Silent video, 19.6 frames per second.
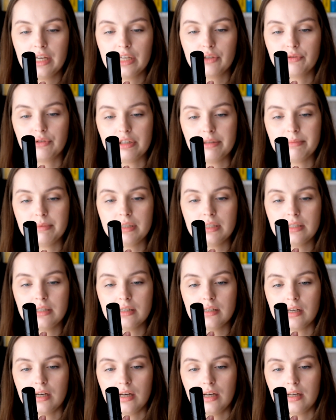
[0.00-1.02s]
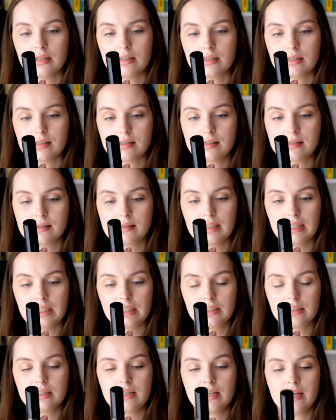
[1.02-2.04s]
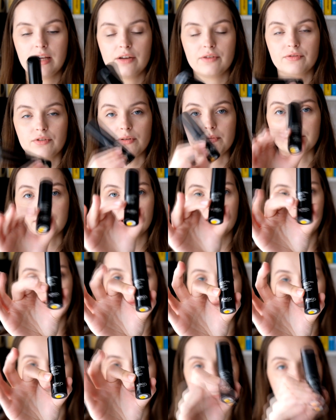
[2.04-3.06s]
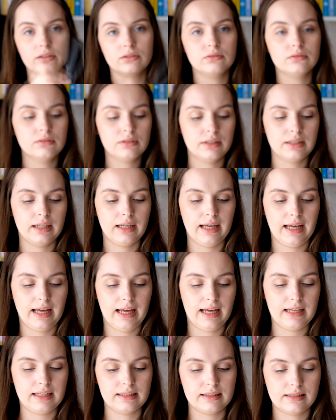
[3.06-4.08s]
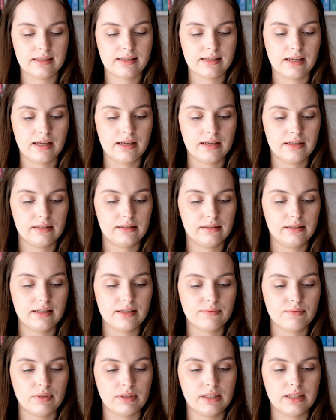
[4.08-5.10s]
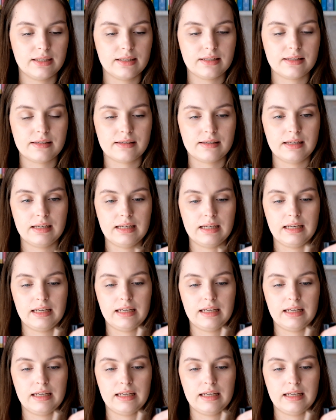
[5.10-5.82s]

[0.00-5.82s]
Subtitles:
Creamy stick from Kiko Milano. And this one is,